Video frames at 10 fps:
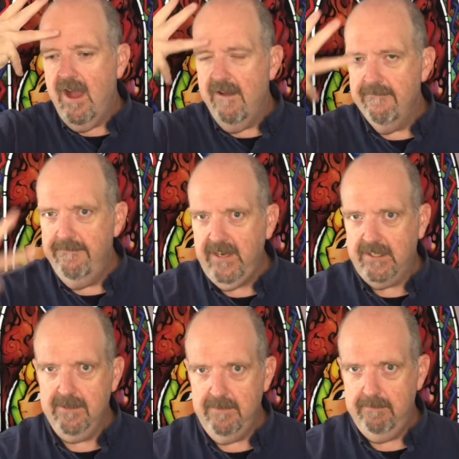a
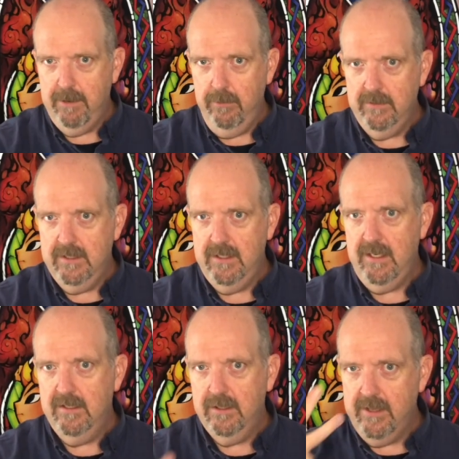victim in
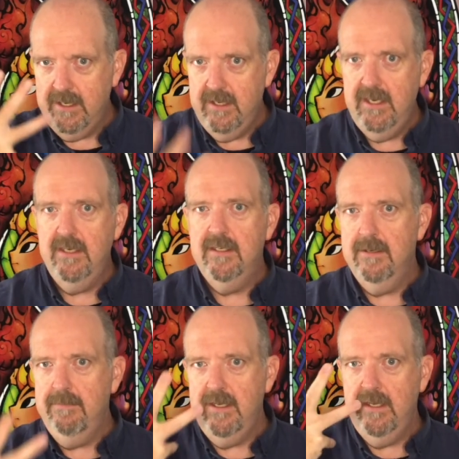potency, so they need to
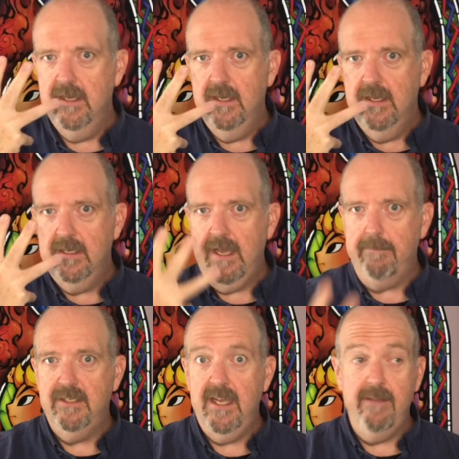be
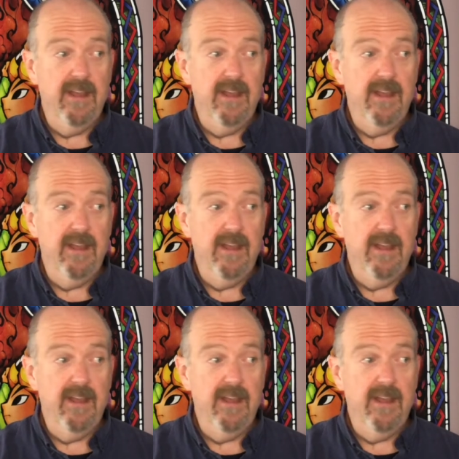kept safe.